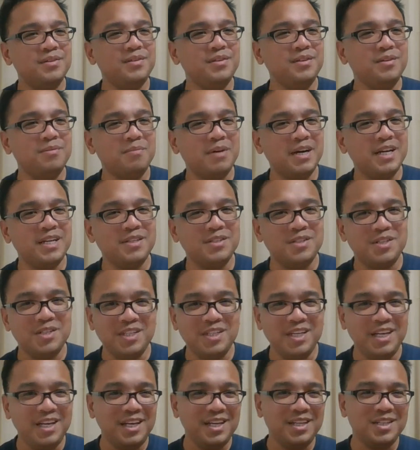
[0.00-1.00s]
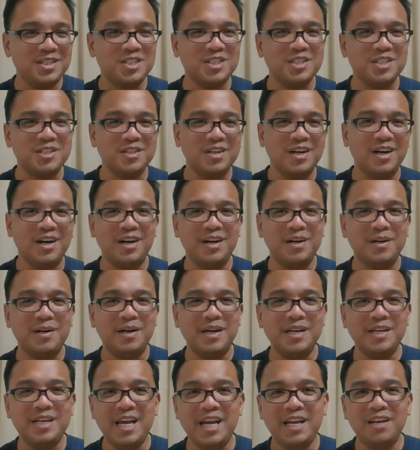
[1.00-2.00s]
might see
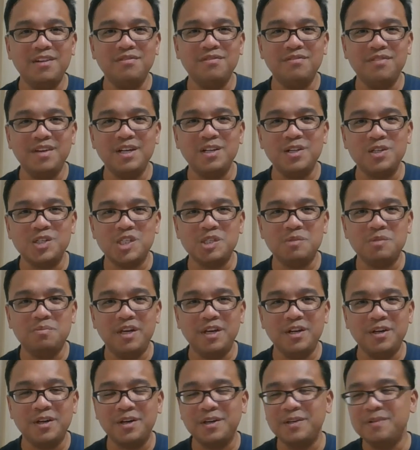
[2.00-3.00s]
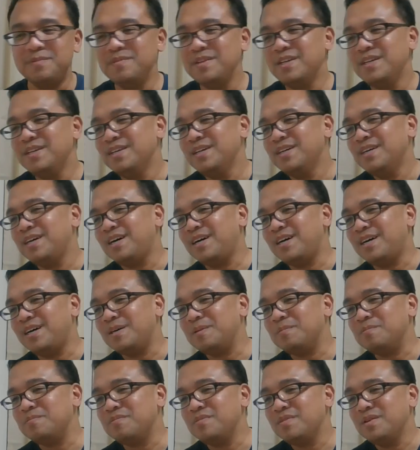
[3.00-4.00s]
a native English speaker
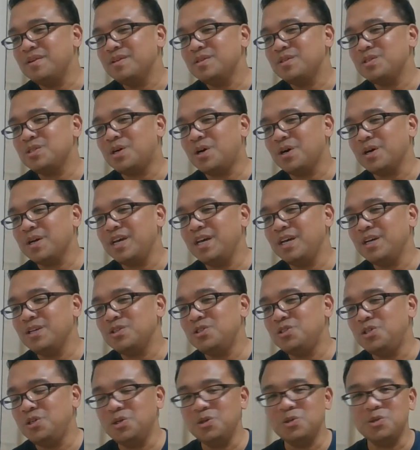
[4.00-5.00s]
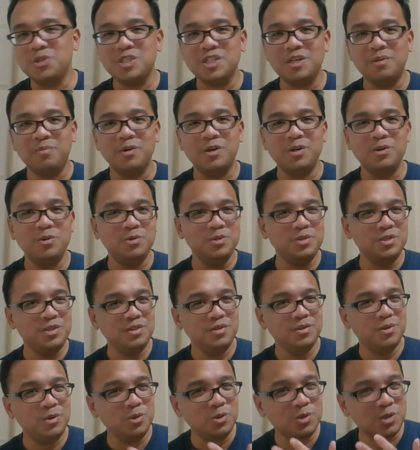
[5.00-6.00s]
talking to someone
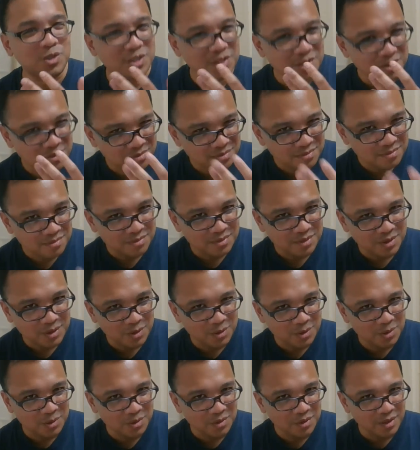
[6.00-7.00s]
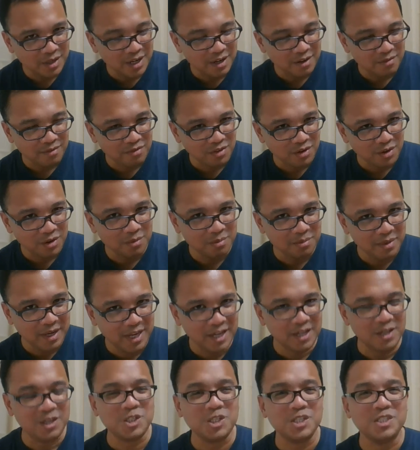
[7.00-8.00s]
for whom
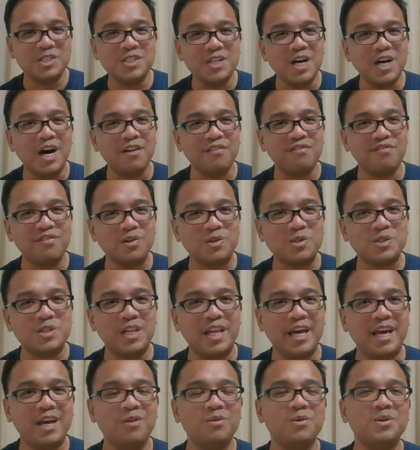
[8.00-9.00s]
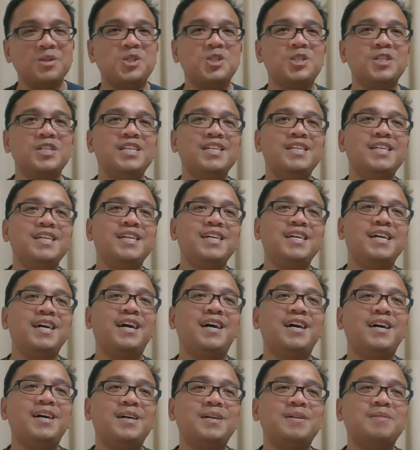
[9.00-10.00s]
English is not a first language,
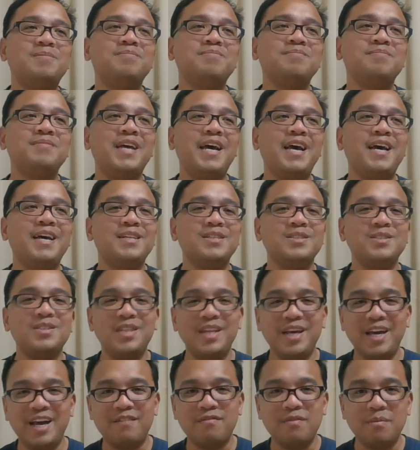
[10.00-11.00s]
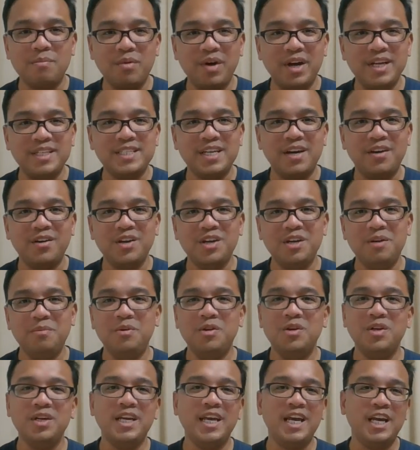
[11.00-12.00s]
and they have a breakdown in
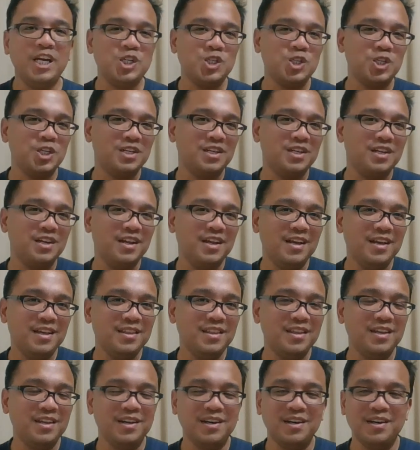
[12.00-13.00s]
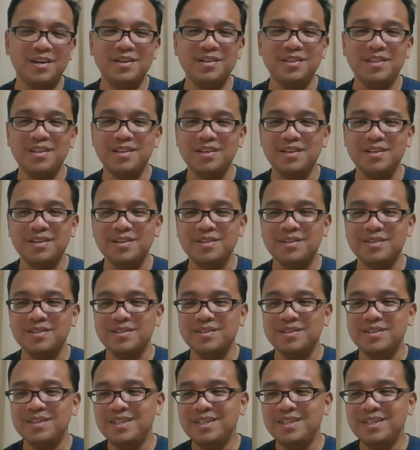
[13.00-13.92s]
communication. The